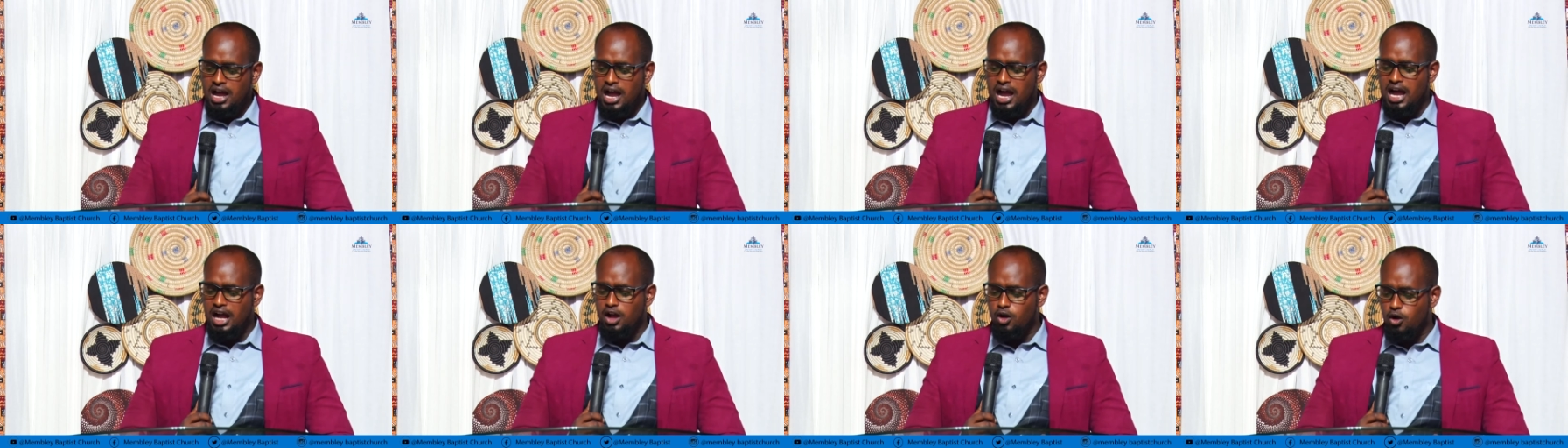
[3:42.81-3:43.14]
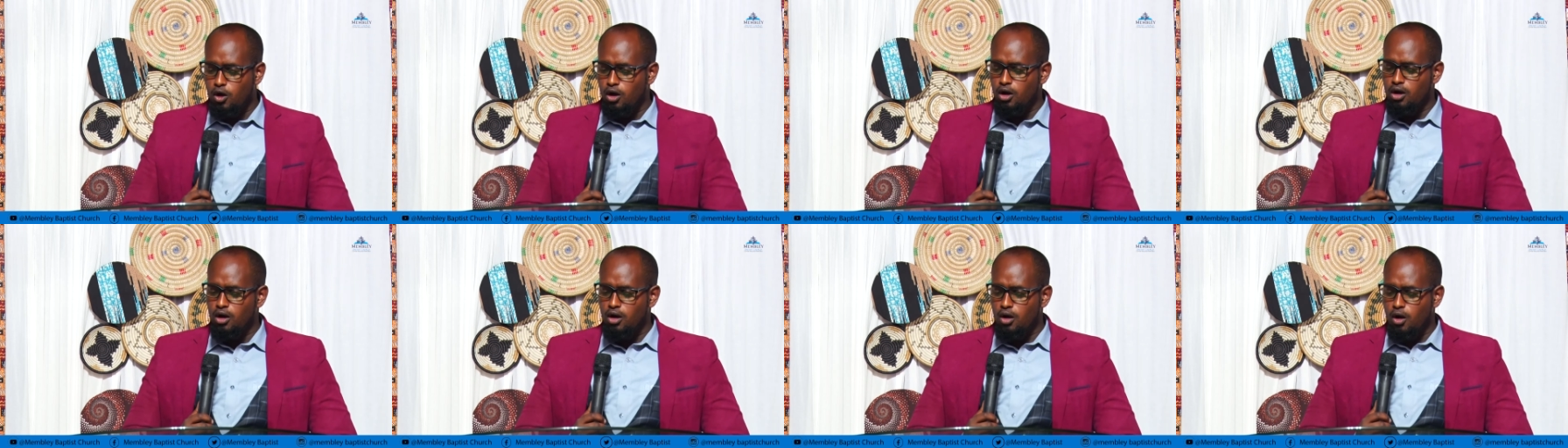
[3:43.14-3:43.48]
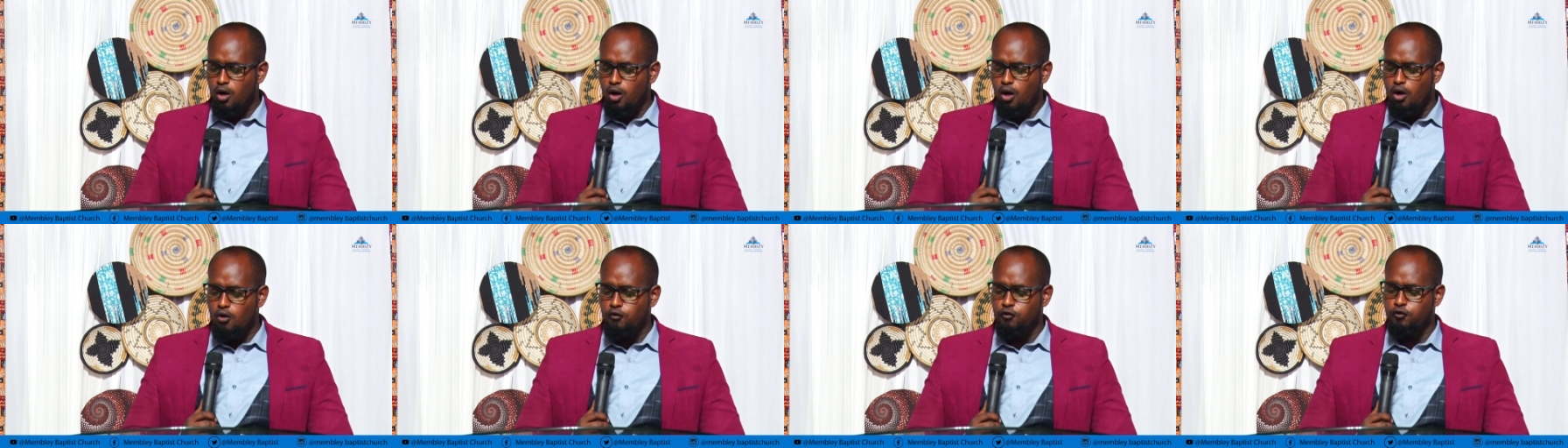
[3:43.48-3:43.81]
a call
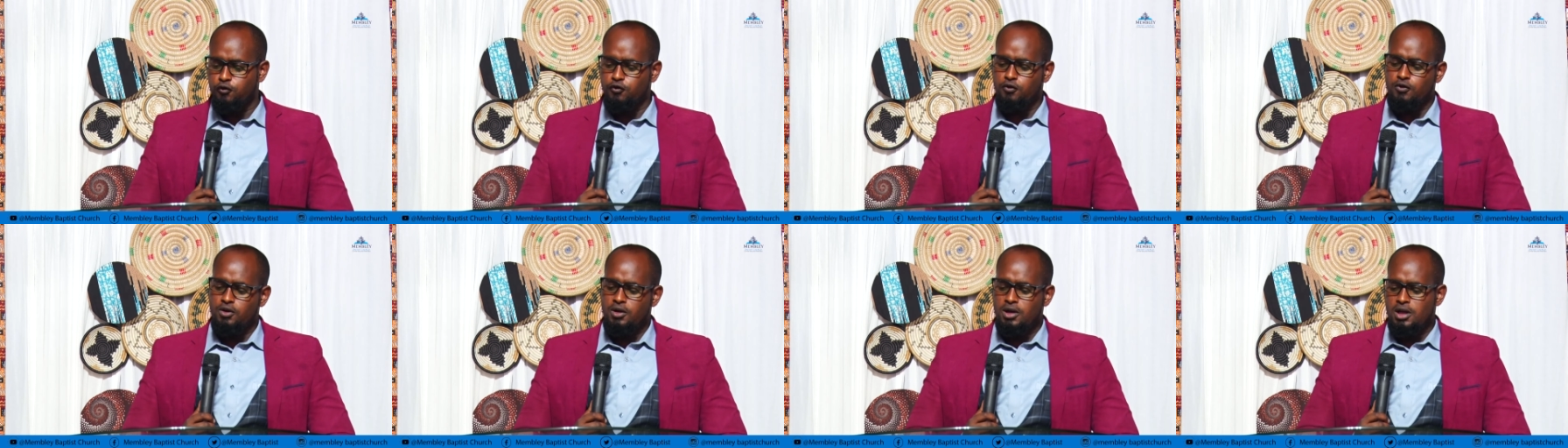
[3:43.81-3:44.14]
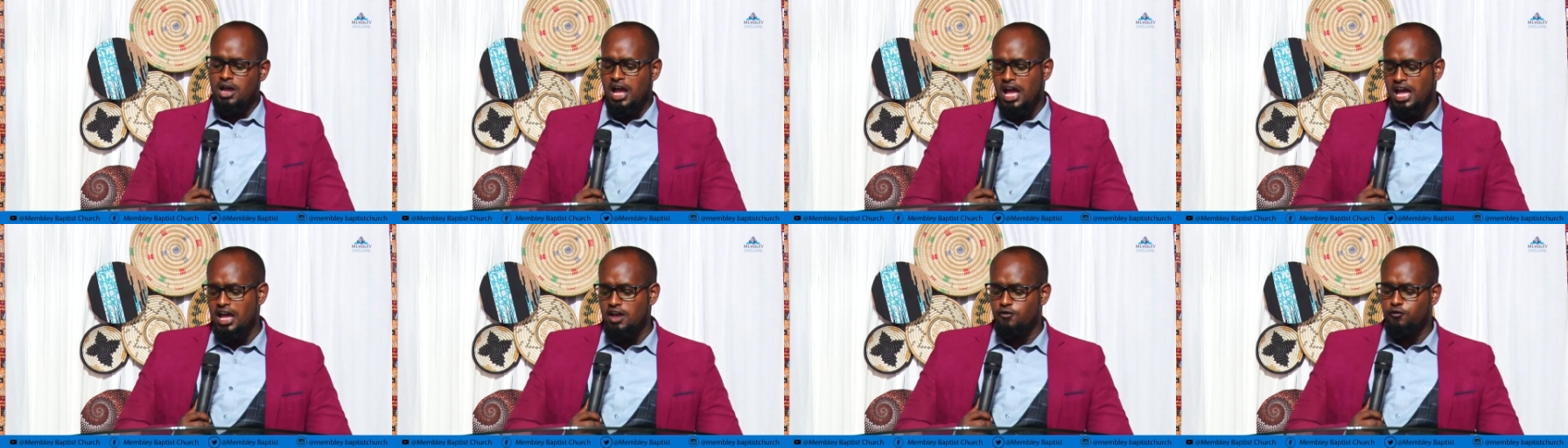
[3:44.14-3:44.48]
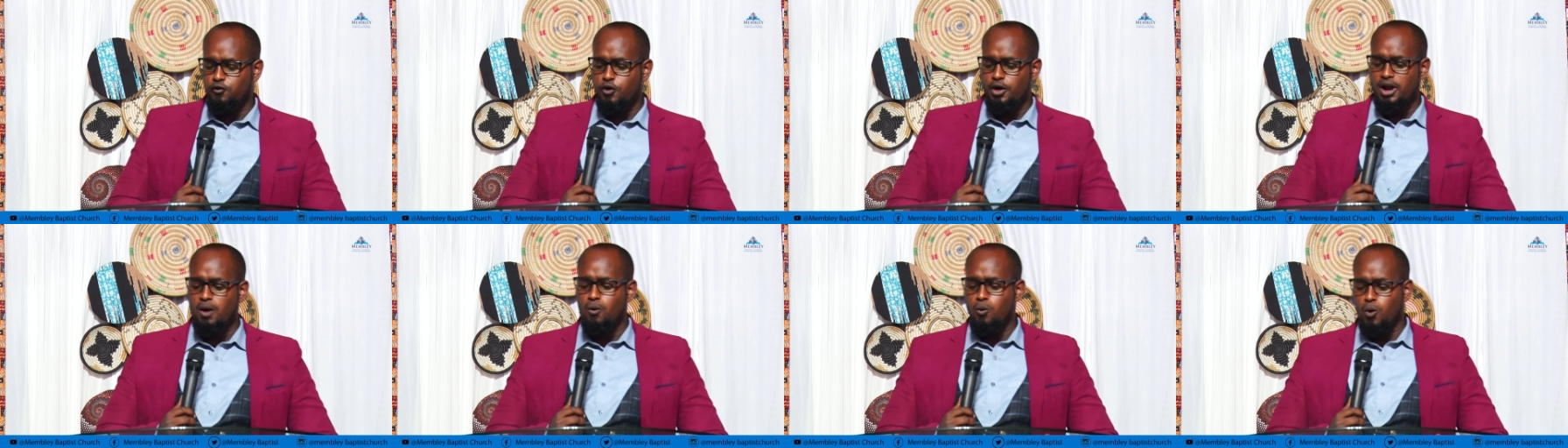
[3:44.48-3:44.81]
of
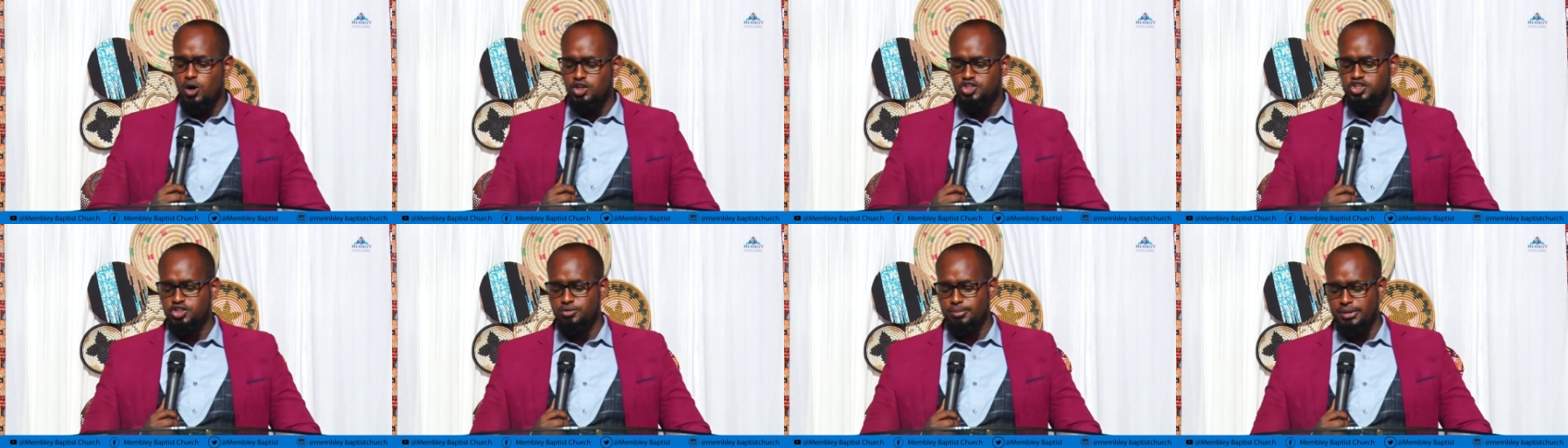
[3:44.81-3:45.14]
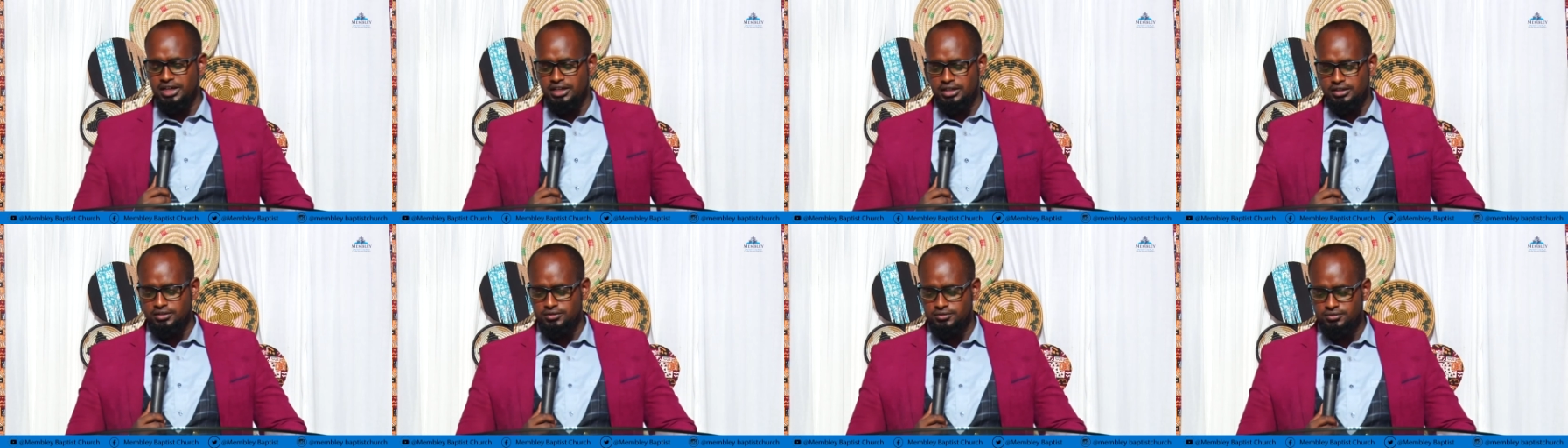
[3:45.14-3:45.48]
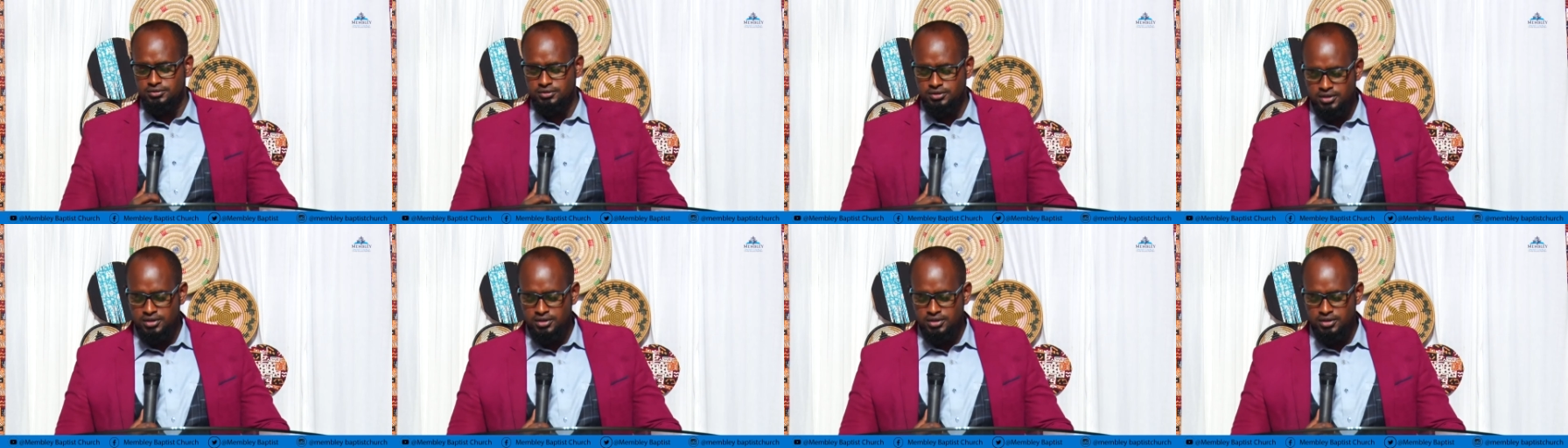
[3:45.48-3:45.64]
for a watchman.